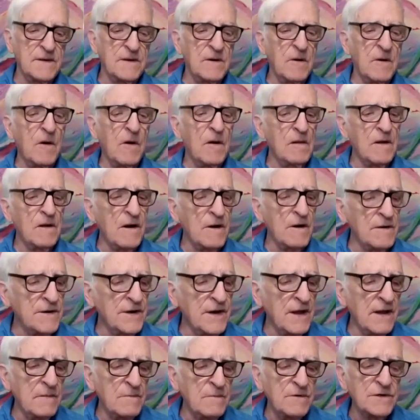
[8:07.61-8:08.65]
that all
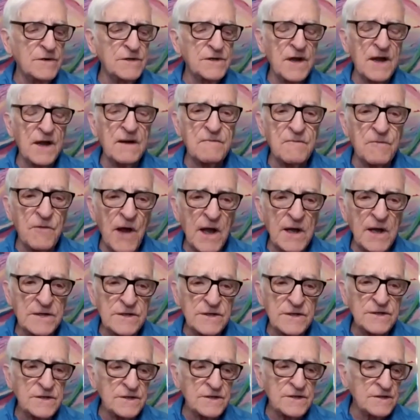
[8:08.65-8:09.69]
our neighbors have
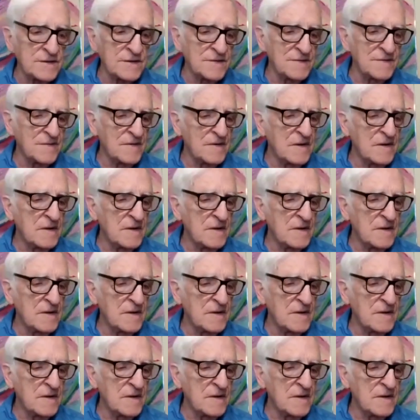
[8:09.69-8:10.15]
rights.